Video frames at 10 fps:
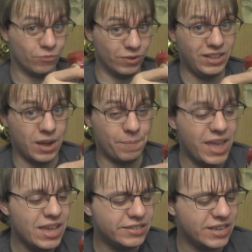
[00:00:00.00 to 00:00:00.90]
really
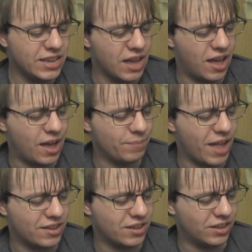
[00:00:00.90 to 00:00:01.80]
amazing, I'm
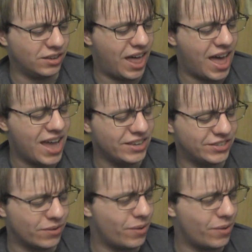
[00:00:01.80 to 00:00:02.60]
not gonna lie,